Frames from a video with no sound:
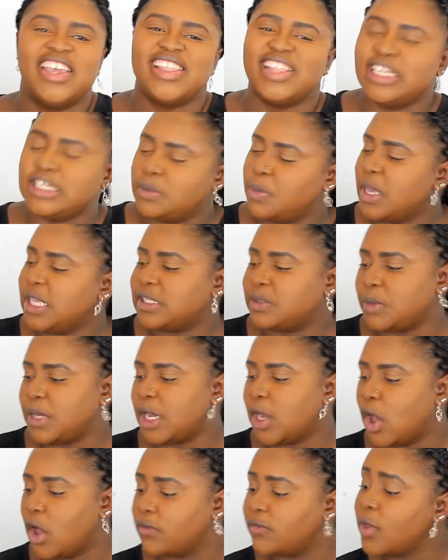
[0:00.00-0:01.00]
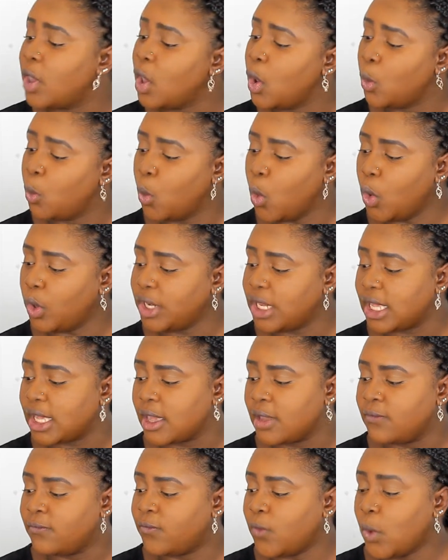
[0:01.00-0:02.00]
This makes me laugh. Warning,
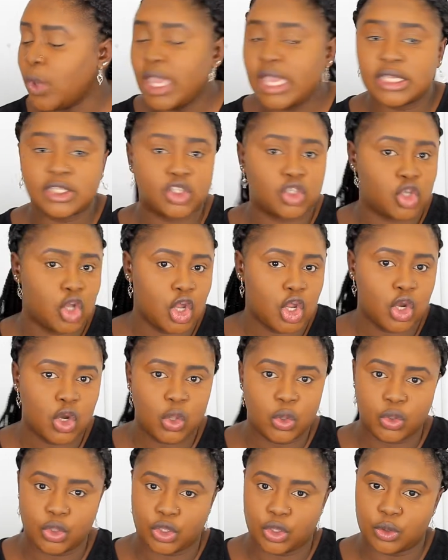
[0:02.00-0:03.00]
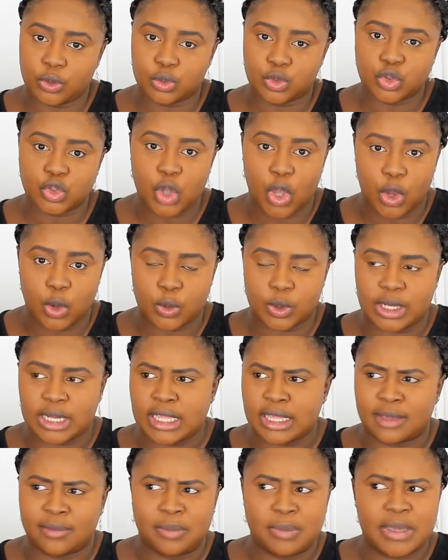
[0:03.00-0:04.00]
for external use
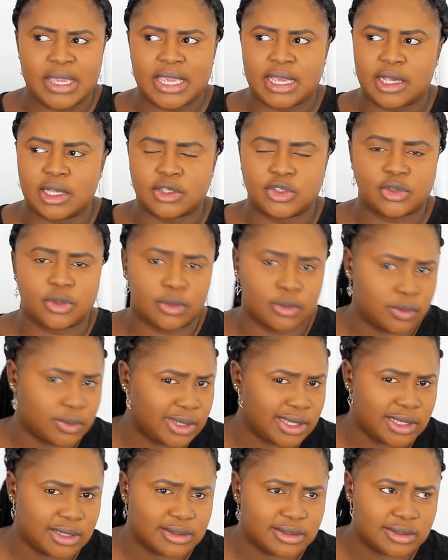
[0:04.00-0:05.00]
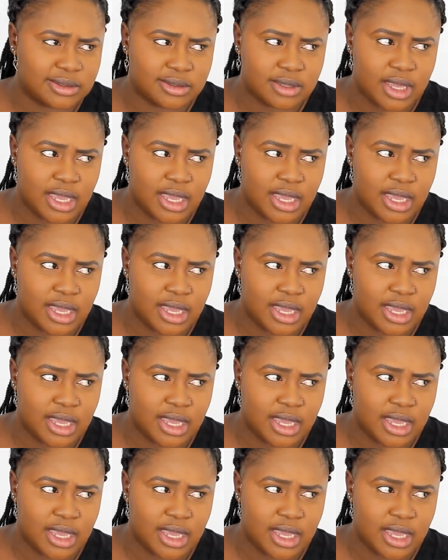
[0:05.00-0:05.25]
only, because who eats